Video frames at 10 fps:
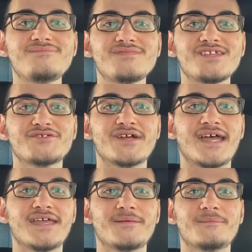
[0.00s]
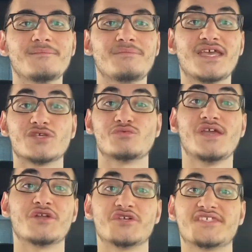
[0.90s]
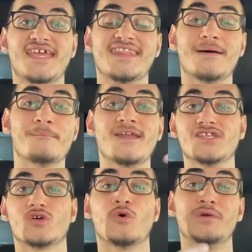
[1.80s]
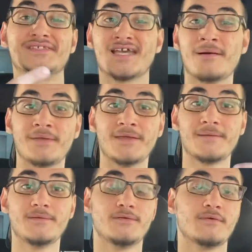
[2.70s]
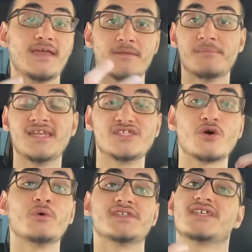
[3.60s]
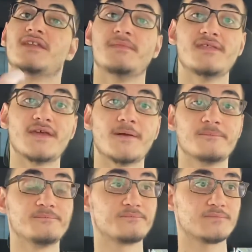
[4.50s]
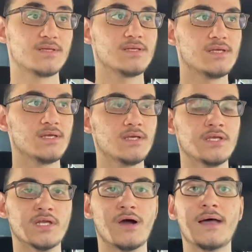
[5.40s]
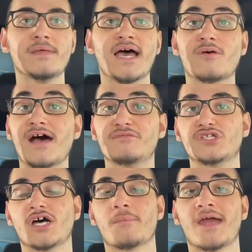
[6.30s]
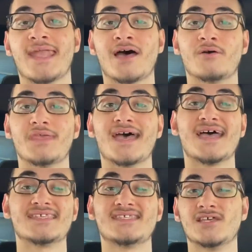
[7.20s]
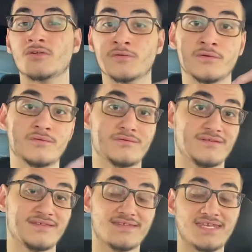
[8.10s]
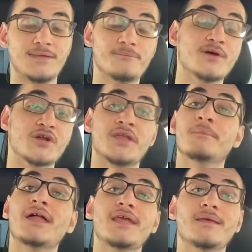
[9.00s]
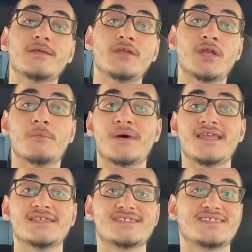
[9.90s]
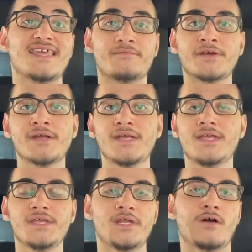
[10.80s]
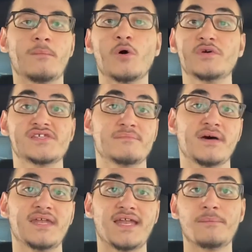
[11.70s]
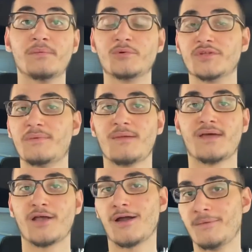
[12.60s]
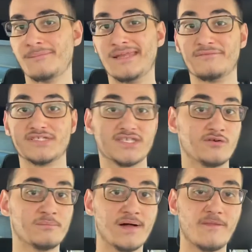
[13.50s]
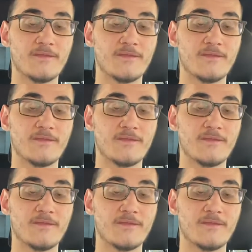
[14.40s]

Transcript: right? Because we understand that money's always coming, right? The money's always going to be there. You know, I don't have a job right now, yet I still keep earning money. You know, money's never, you know, I'm always abundant. I'm able to pay my car payment every single month.